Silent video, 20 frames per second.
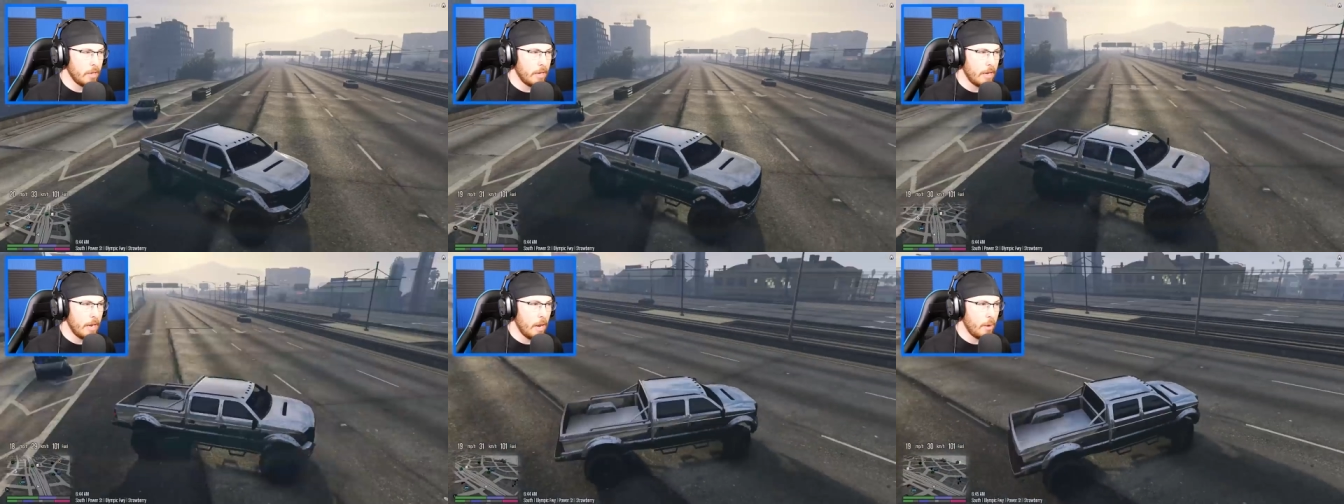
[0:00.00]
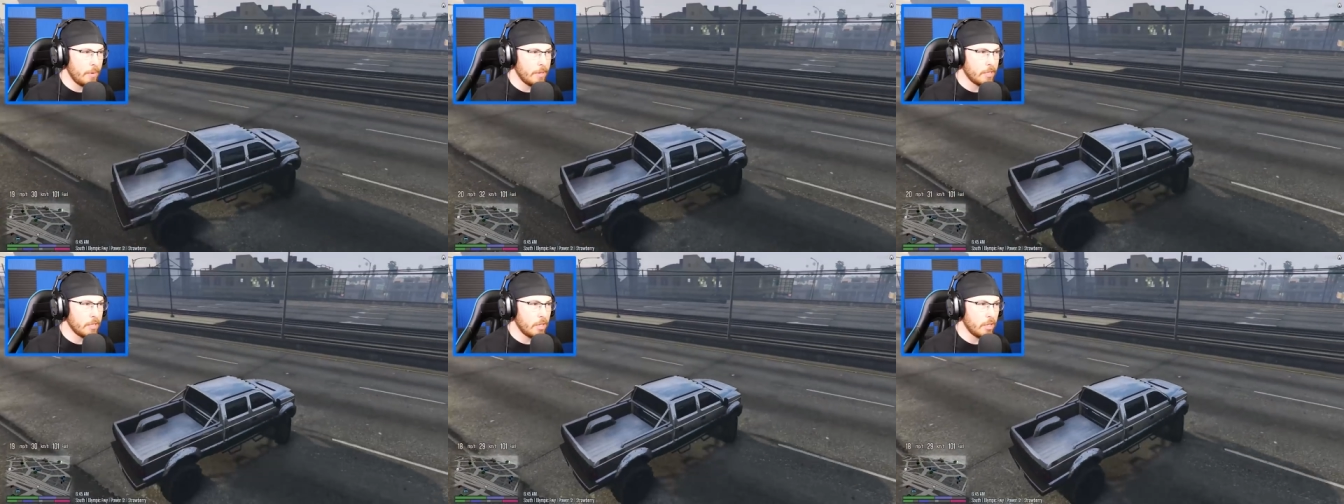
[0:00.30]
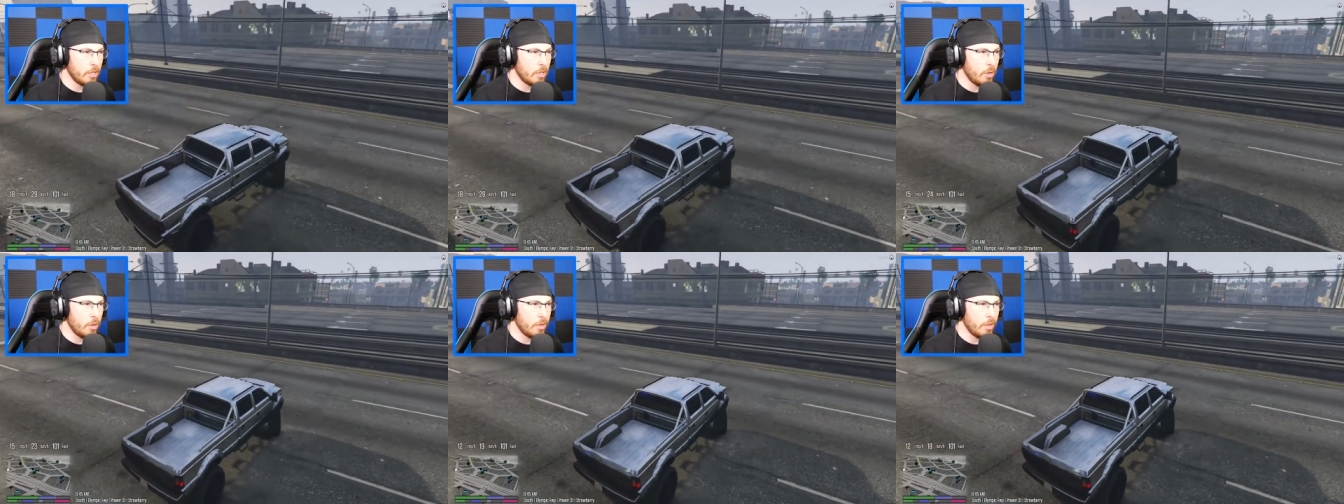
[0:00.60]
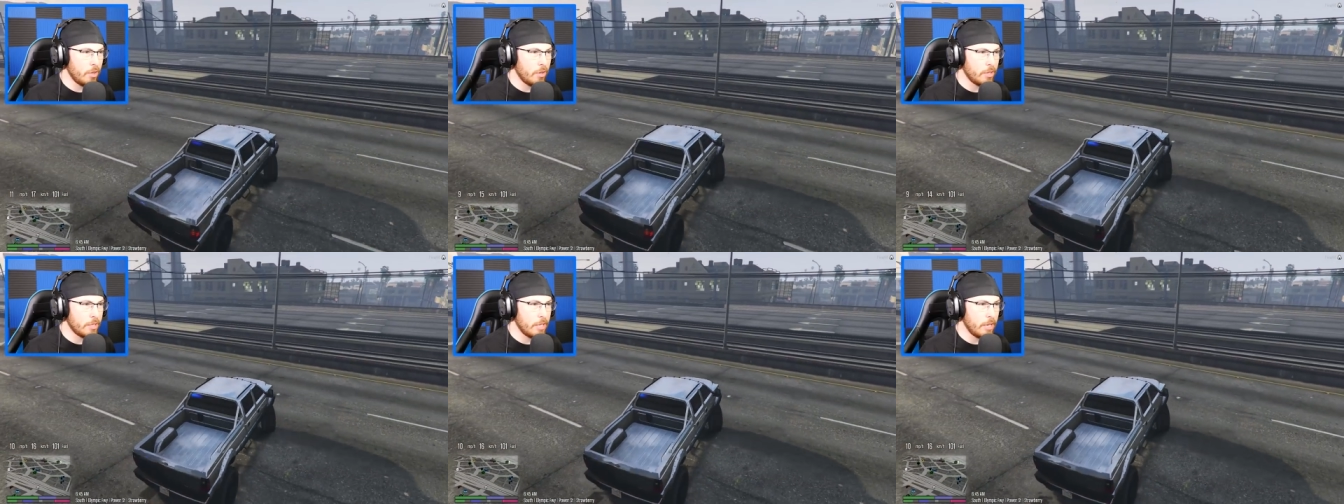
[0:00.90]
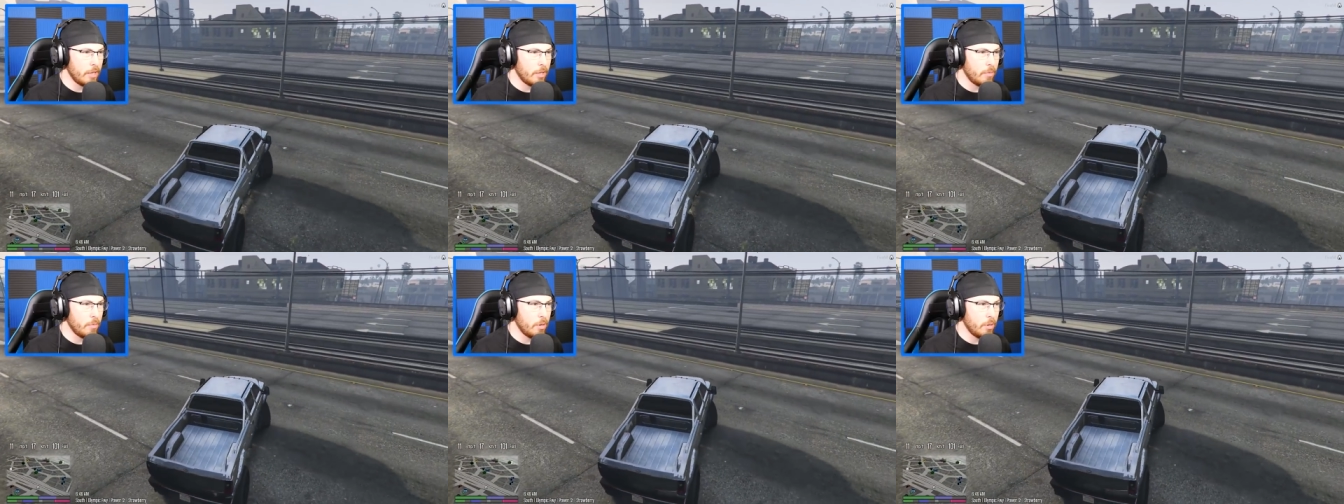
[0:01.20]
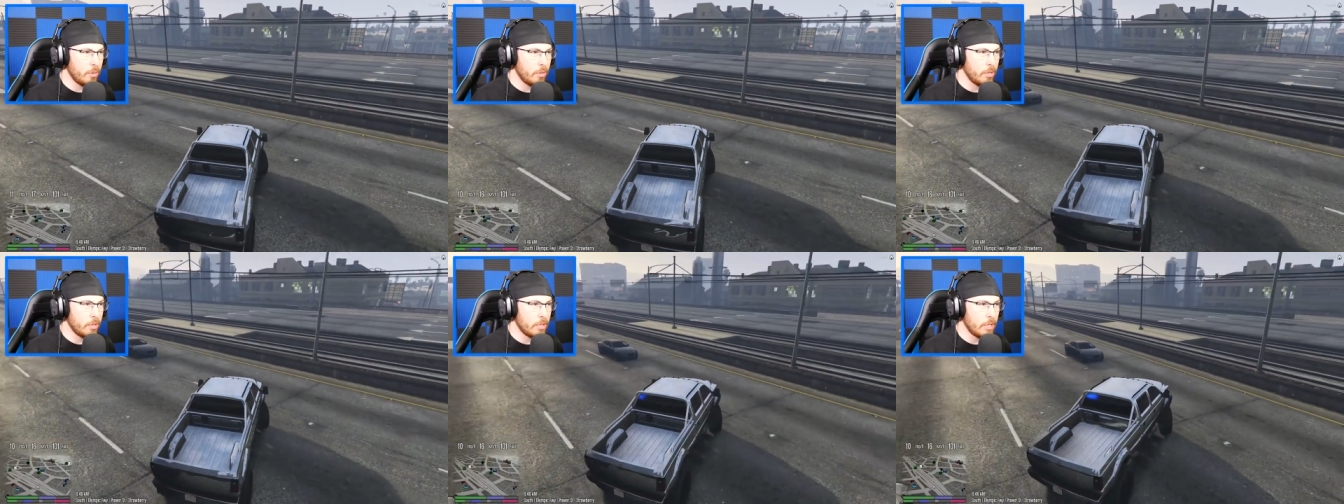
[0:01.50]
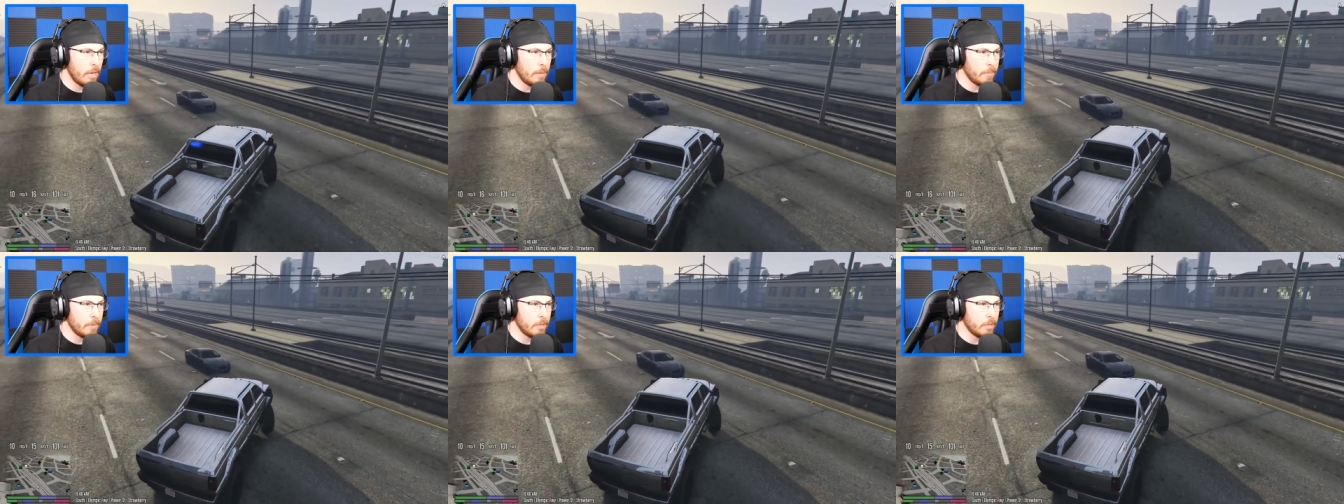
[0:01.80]
And now he's gonna go on the other side of the road to
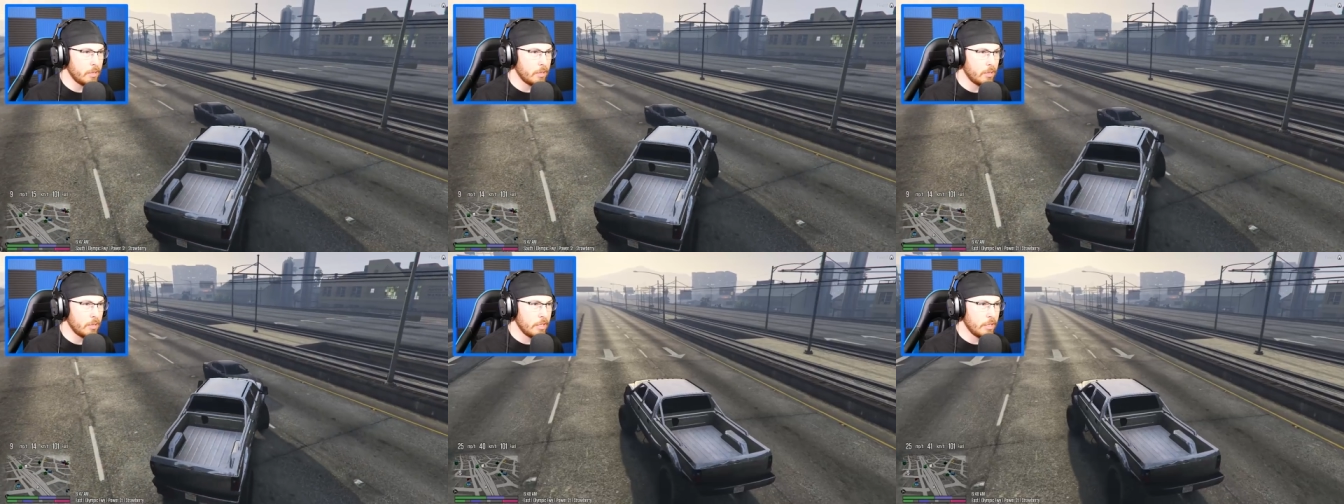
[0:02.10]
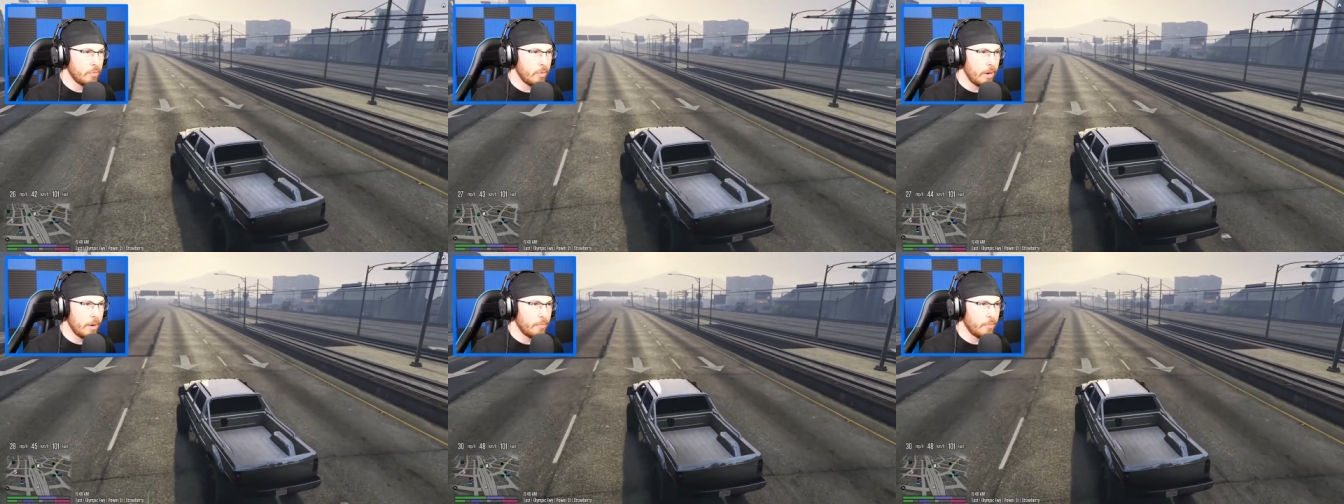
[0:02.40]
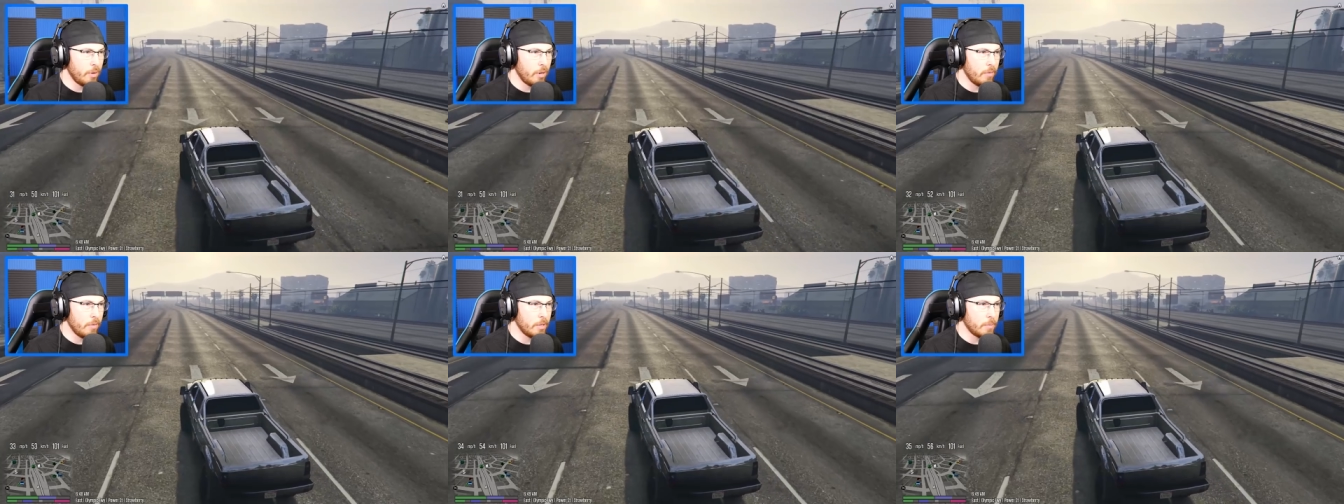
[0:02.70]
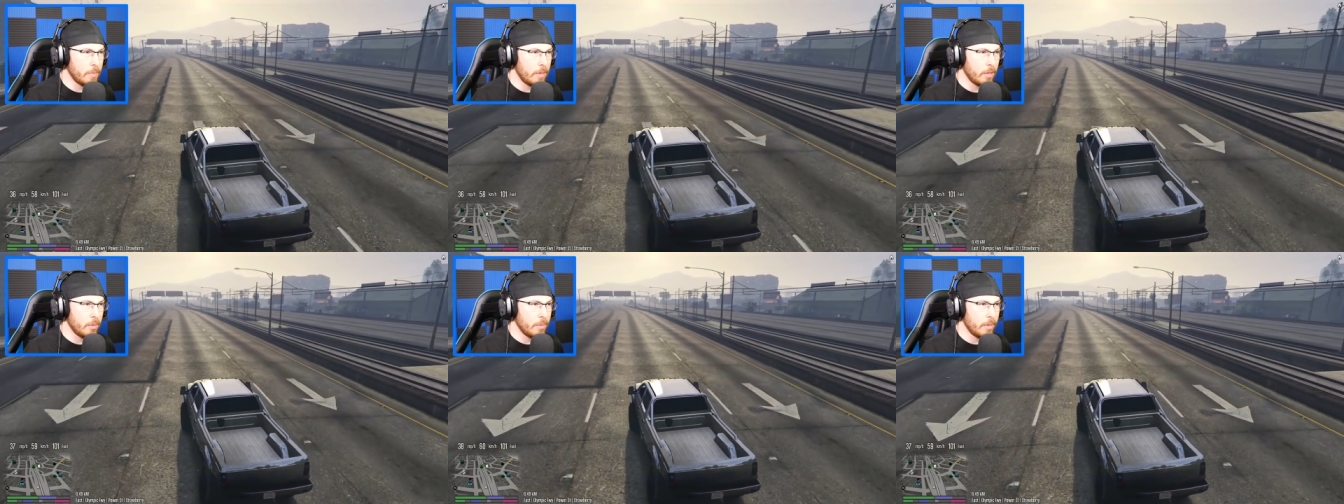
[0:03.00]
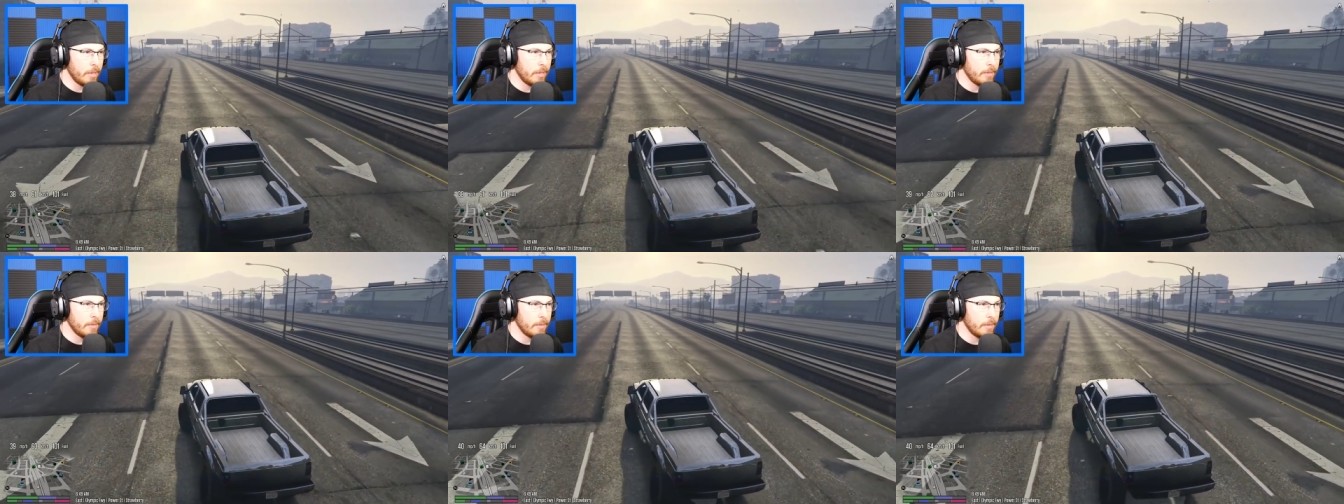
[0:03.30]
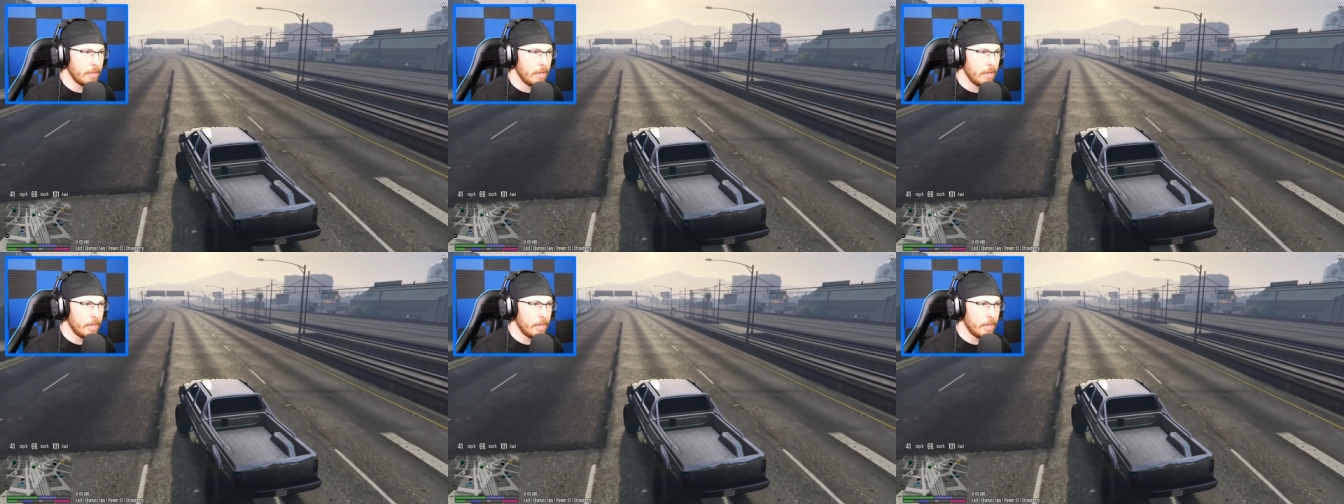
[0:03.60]
stop us. He's right in front of us, by the way.